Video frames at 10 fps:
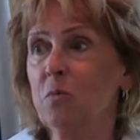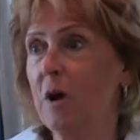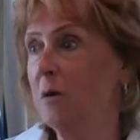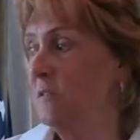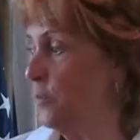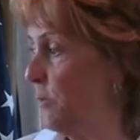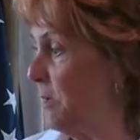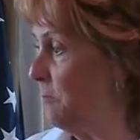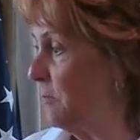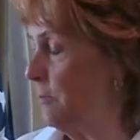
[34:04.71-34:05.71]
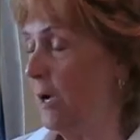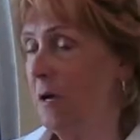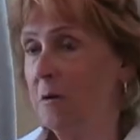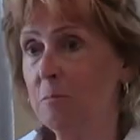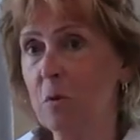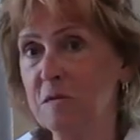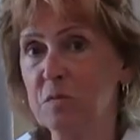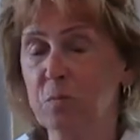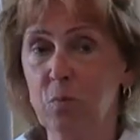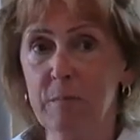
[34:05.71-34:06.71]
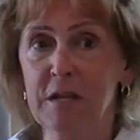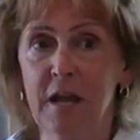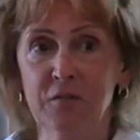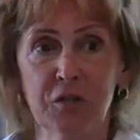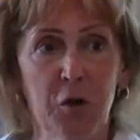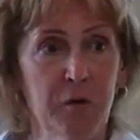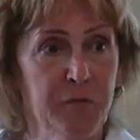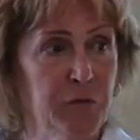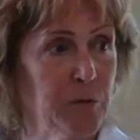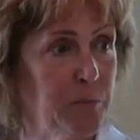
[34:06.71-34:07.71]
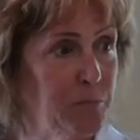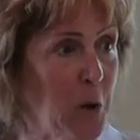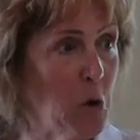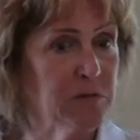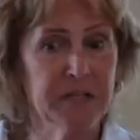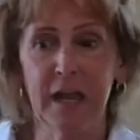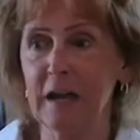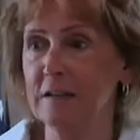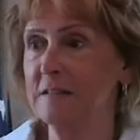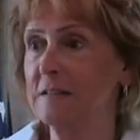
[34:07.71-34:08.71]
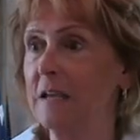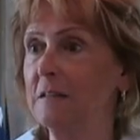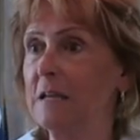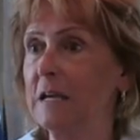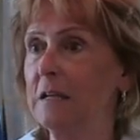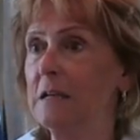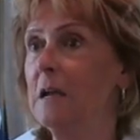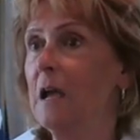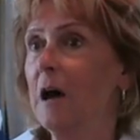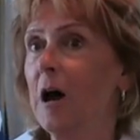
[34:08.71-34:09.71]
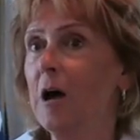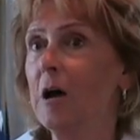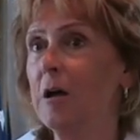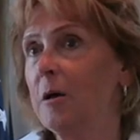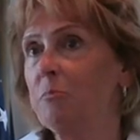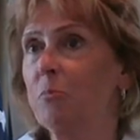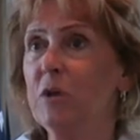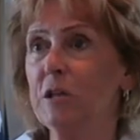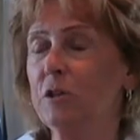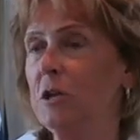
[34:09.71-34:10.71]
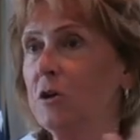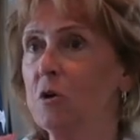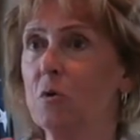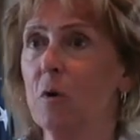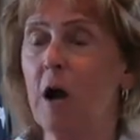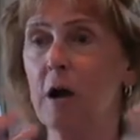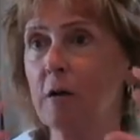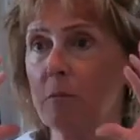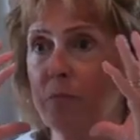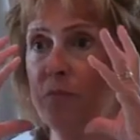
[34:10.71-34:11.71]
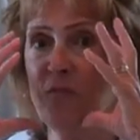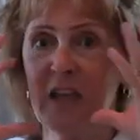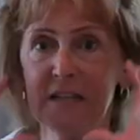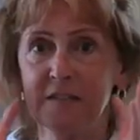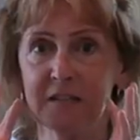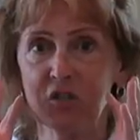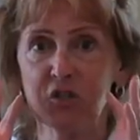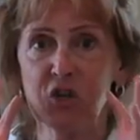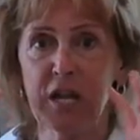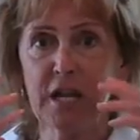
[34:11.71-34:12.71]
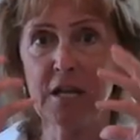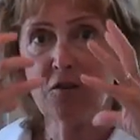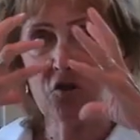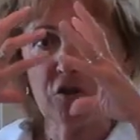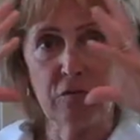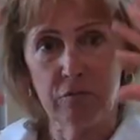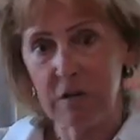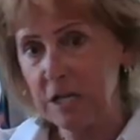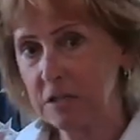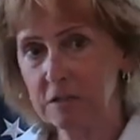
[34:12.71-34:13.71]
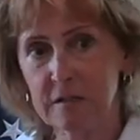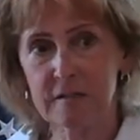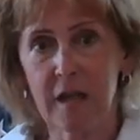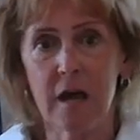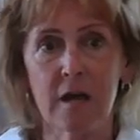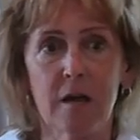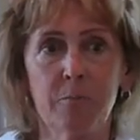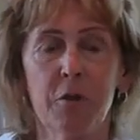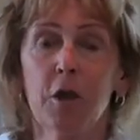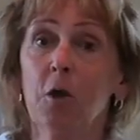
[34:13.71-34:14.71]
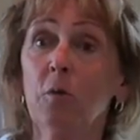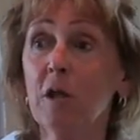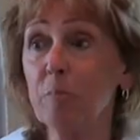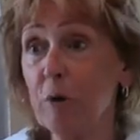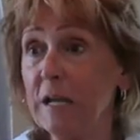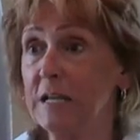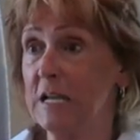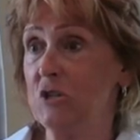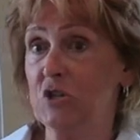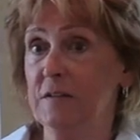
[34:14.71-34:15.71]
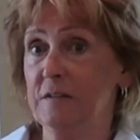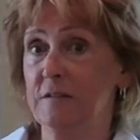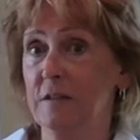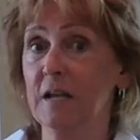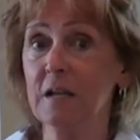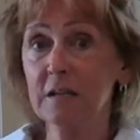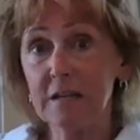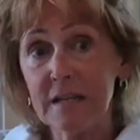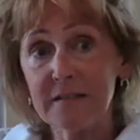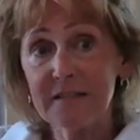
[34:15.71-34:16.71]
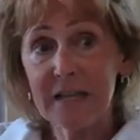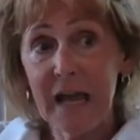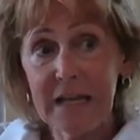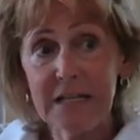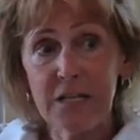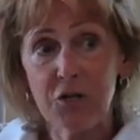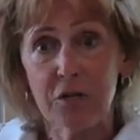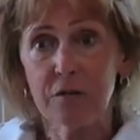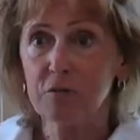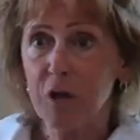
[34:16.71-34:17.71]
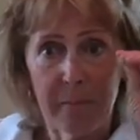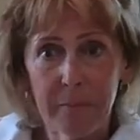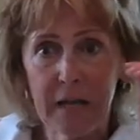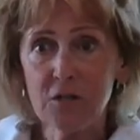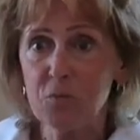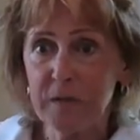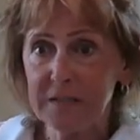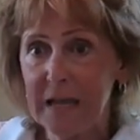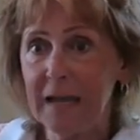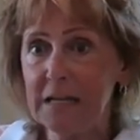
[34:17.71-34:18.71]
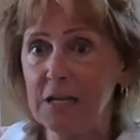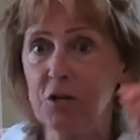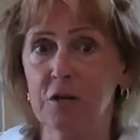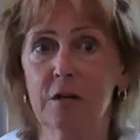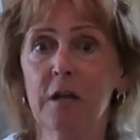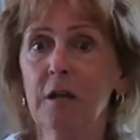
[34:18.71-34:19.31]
us women, most women have to go for bone tests, and then our faces change, the wrinkles come. Well, our brain ages, and it gets tinier. Not much, but tinier.